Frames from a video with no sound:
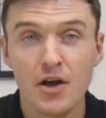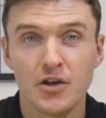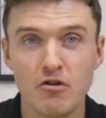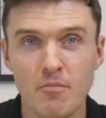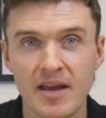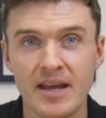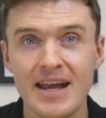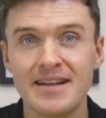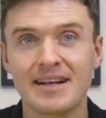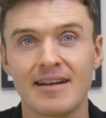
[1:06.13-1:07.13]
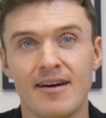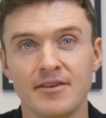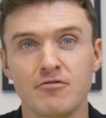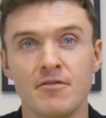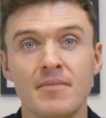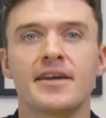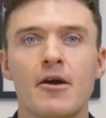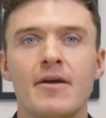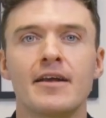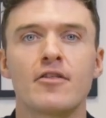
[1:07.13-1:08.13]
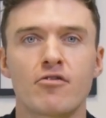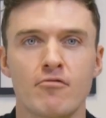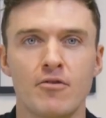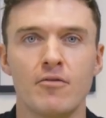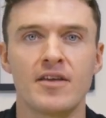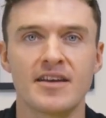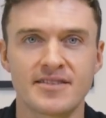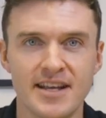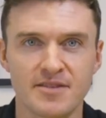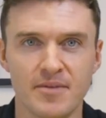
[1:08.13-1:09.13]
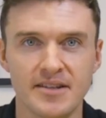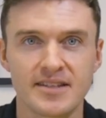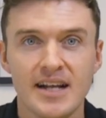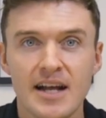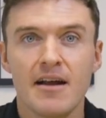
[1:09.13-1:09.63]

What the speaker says: You'll be in the classroom going through the assessment.